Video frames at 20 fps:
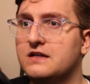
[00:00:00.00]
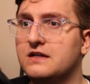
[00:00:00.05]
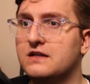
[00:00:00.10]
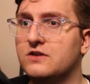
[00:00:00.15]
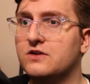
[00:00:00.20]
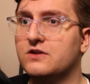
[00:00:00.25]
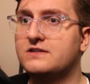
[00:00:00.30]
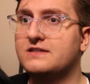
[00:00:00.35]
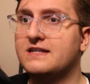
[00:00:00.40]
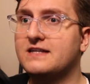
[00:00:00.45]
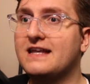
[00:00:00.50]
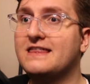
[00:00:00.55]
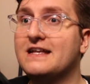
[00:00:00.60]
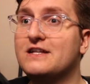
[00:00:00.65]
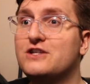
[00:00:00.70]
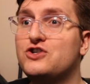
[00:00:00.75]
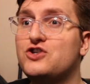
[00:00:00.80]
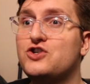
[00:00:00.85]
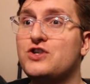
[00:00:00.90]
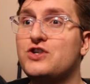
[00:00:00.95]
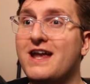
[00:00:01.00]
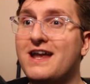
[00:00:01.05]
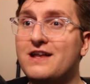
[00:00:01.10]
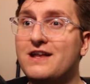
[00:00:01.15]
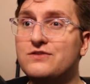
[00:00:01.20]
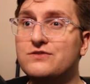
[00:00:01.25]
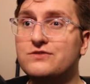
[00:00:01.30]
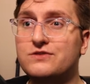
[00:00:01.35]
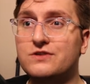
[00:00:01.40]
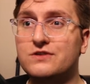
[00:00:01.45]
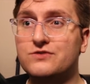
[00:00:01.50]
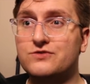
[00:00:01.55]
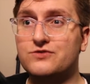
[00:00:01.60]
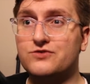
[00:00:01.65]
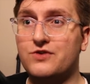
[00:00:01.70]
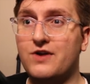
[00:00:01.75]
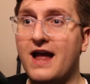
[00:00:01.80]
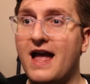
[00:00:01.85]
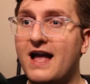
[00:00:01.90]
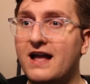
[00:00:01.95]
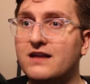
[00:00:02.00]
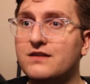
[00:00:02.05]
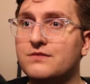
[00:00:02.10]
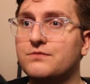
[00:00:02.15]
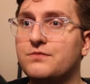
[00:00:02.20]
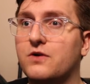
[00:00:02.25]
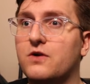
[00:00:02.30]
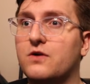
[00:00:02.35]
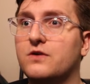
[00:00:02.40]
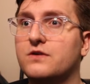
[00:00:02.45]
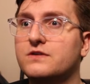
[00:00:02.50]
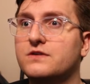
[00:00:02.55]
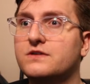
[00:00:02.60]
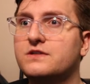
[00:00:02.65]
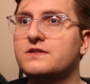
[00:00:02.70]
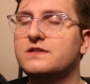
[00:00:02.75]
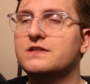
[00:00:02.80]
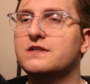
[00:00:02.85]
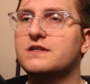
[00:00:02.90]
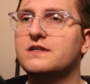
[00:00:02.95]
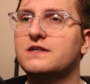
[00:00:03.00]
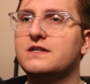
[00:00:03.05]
Looks like they changed Dragon Pulse.